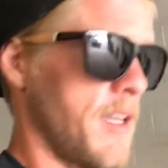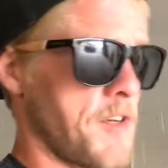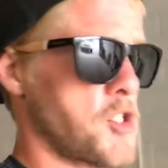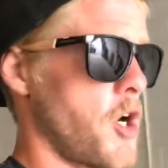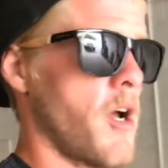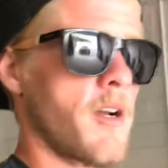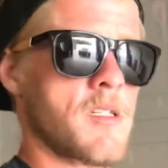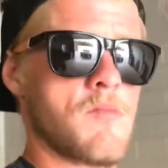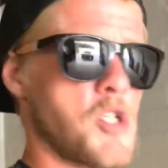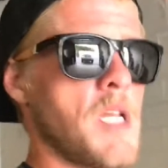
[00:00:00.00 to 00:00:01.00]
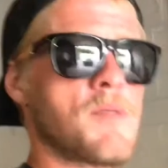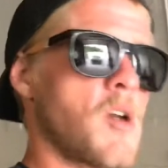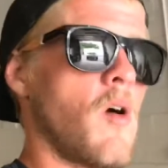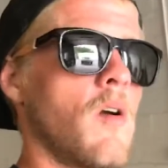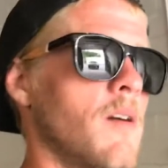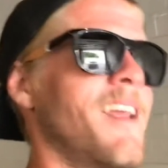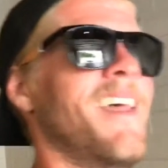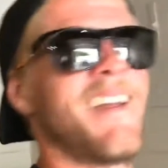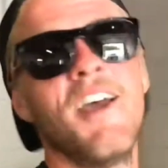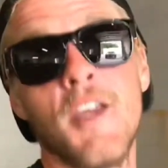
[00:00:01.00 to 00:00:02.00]
trucks, Jeeps, cars,
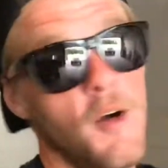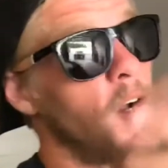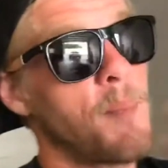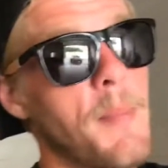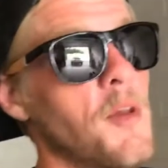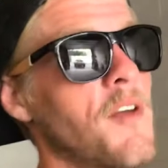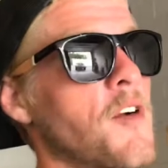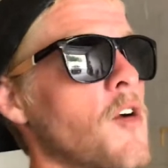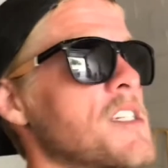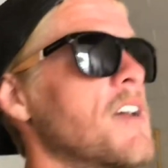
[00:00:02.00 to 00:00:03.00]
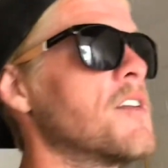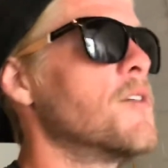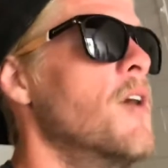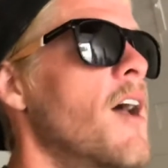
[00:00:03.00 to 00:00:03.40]
you know, people lift cars now too.